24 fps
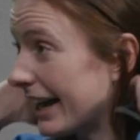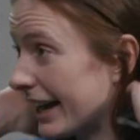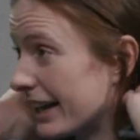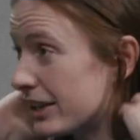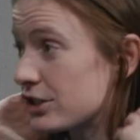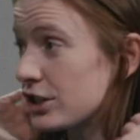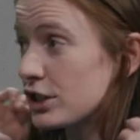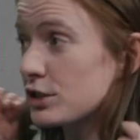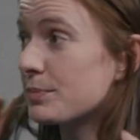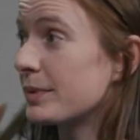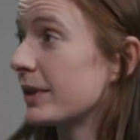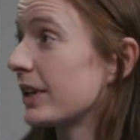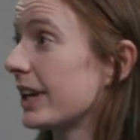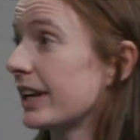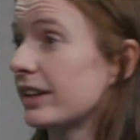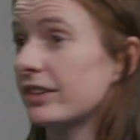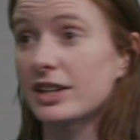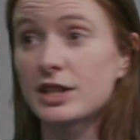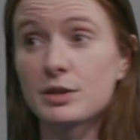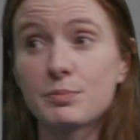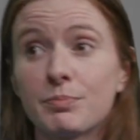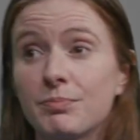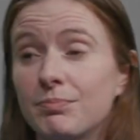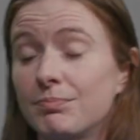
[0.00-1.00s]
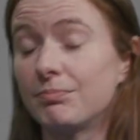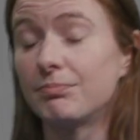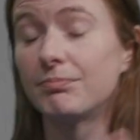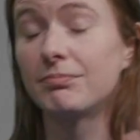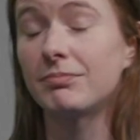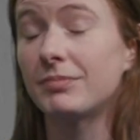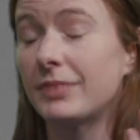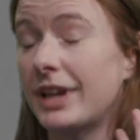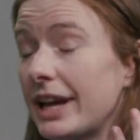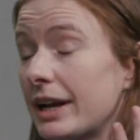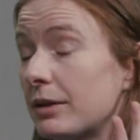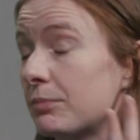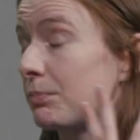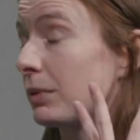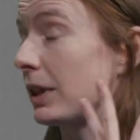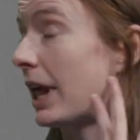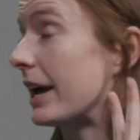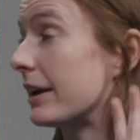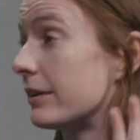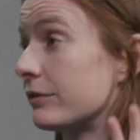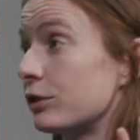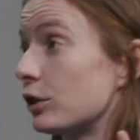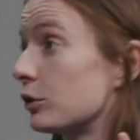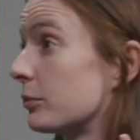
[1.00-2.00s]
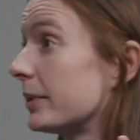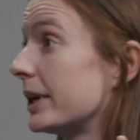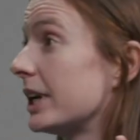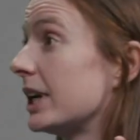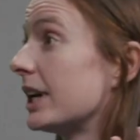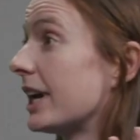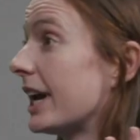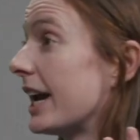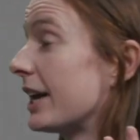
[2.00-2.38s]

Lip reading: And just be like, let's like blindfold me.